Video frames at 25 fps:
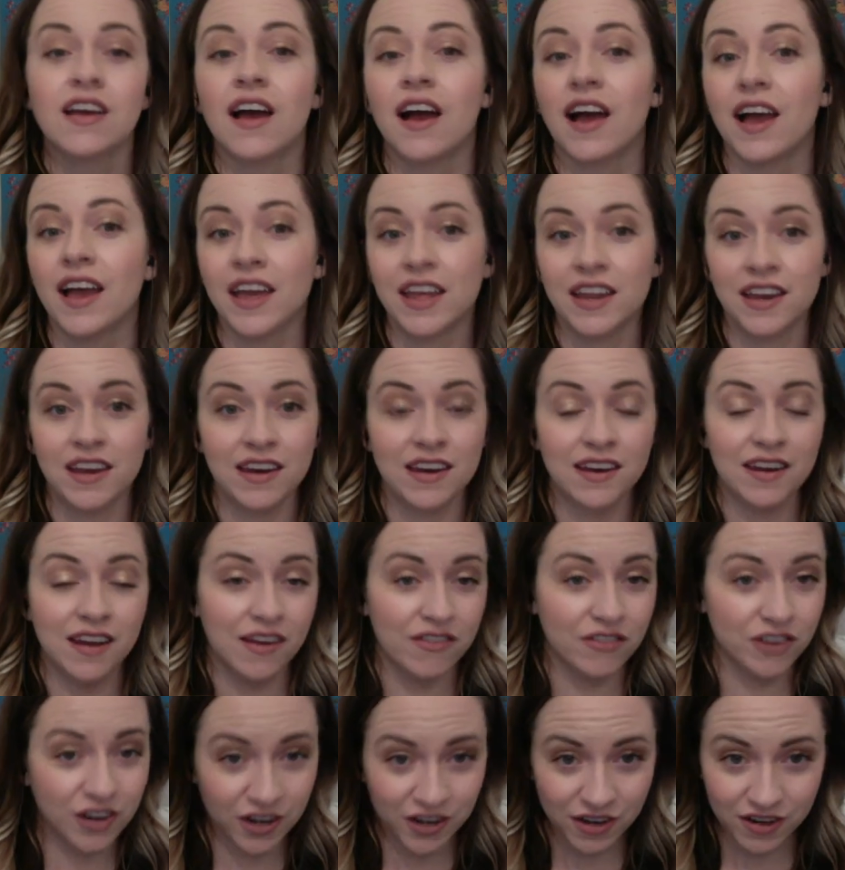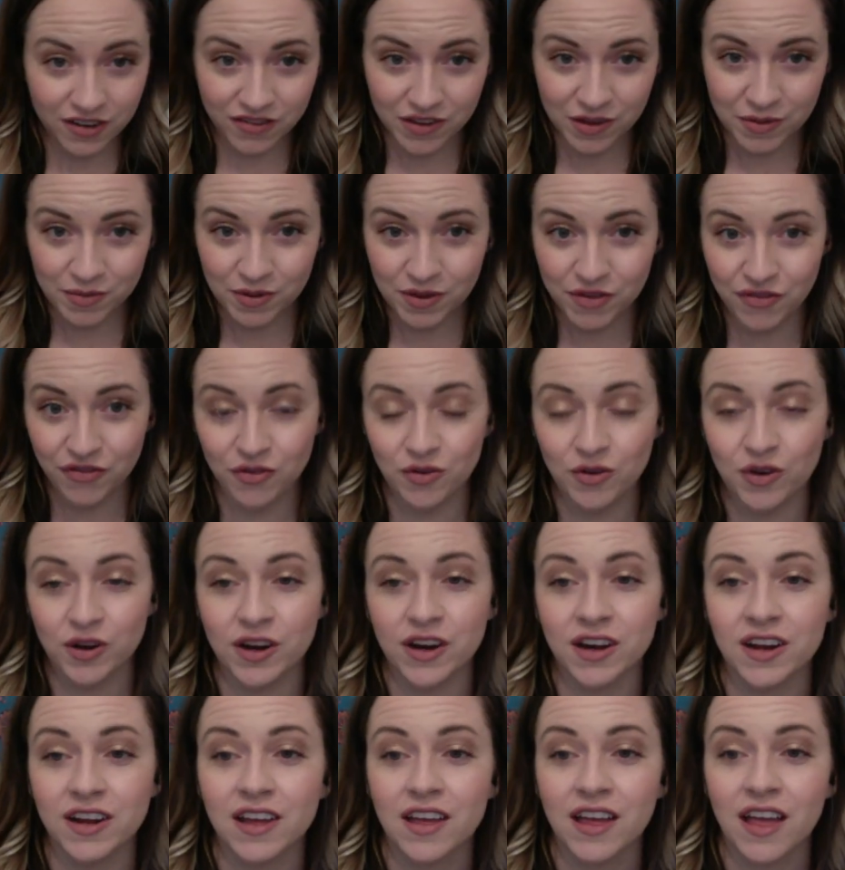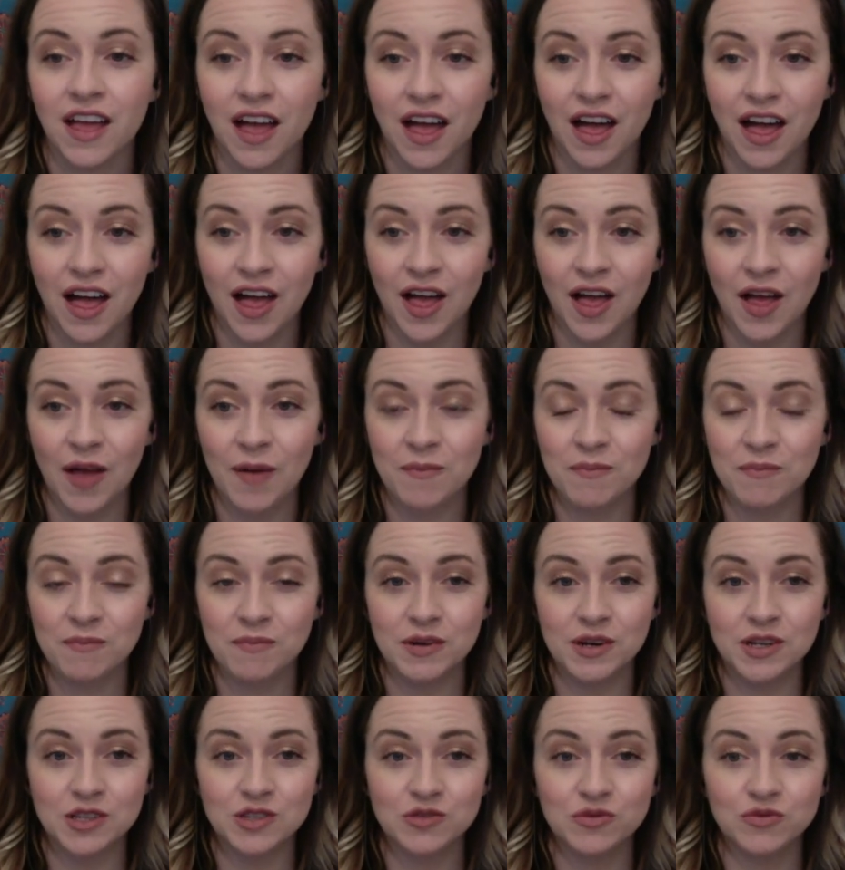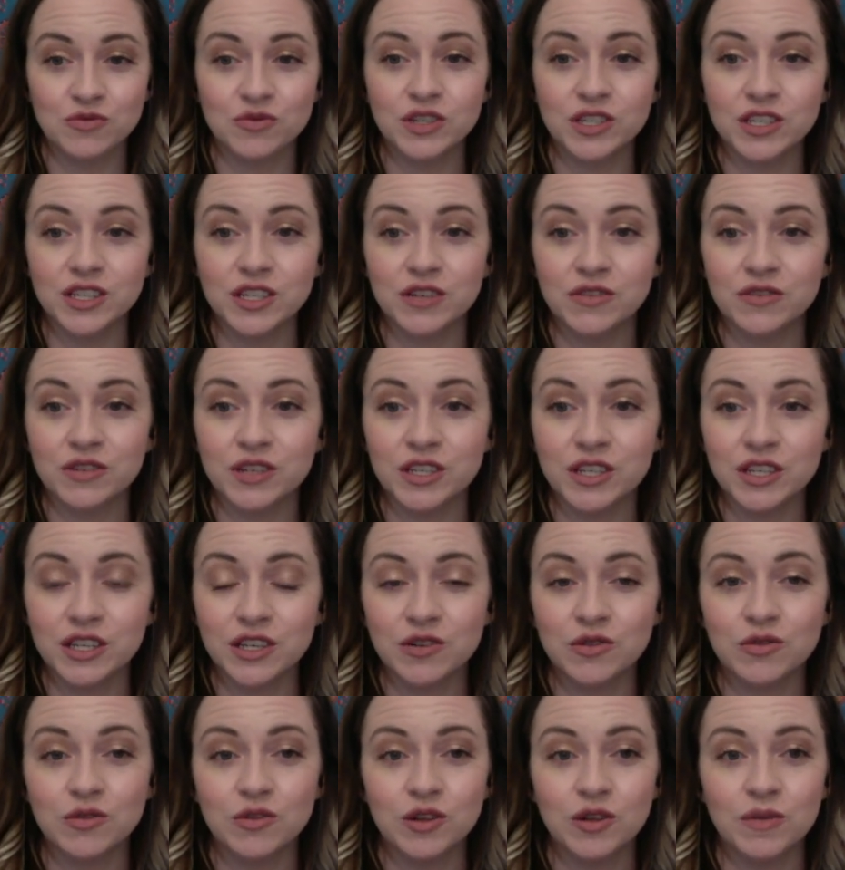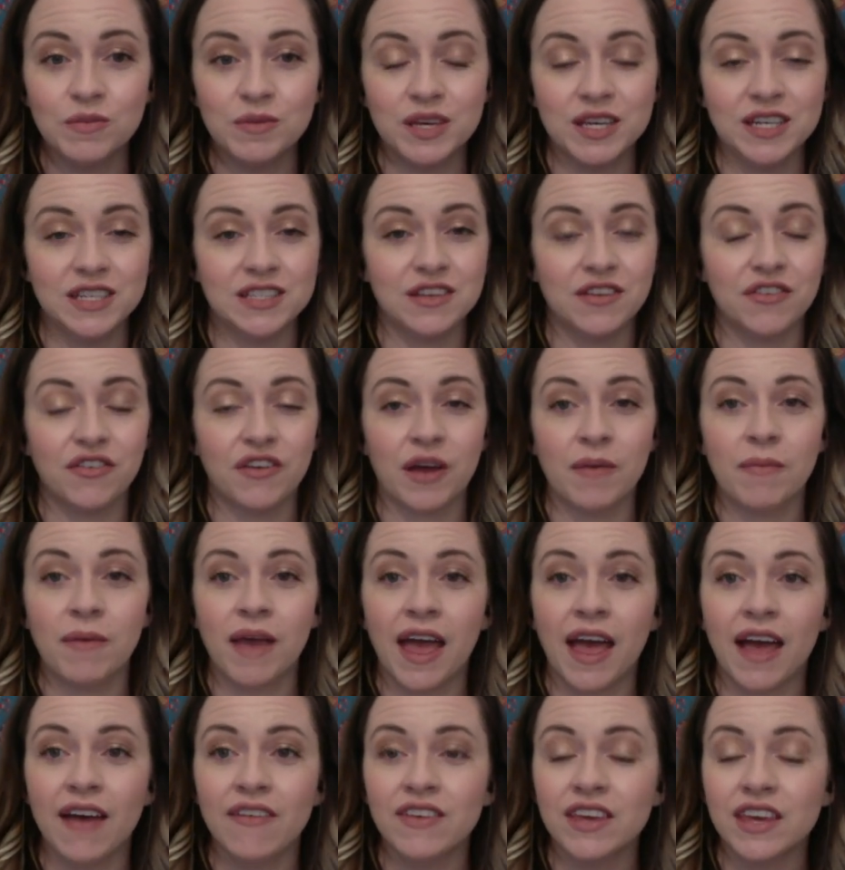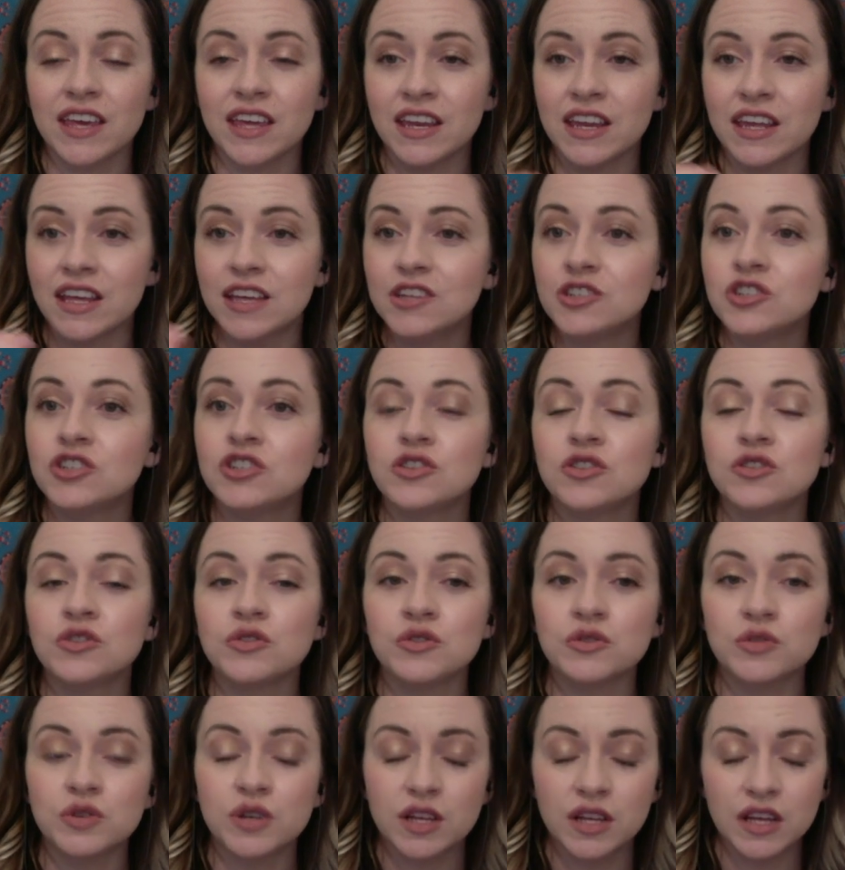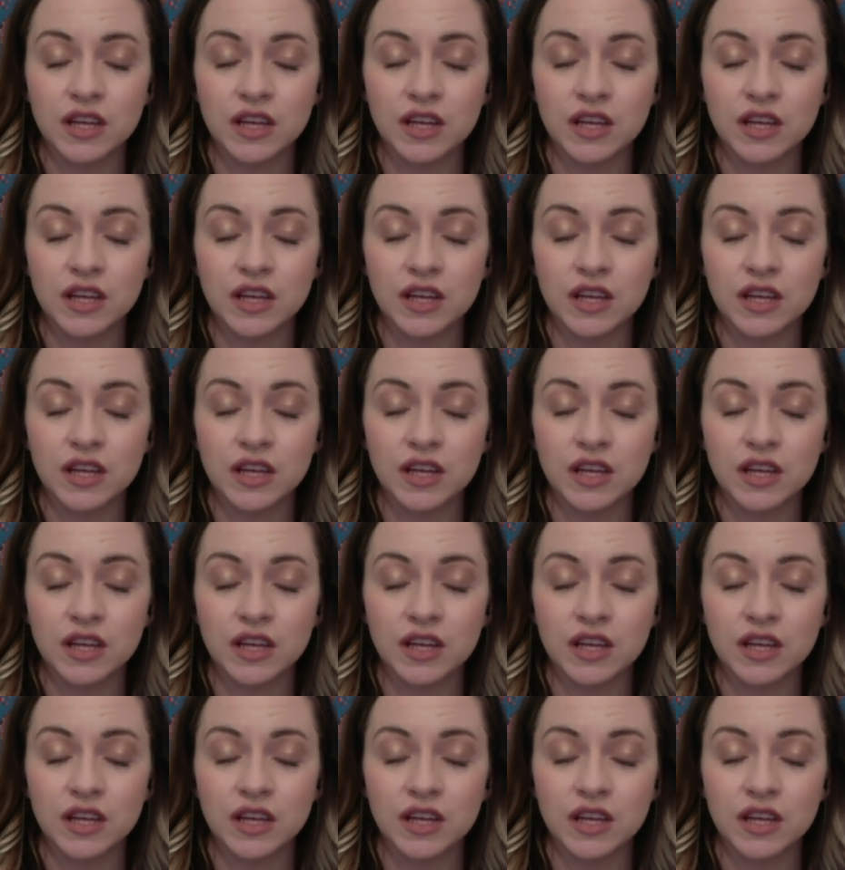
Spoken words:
I had never heard of it before, but it's really, really cool because if I'm having an issue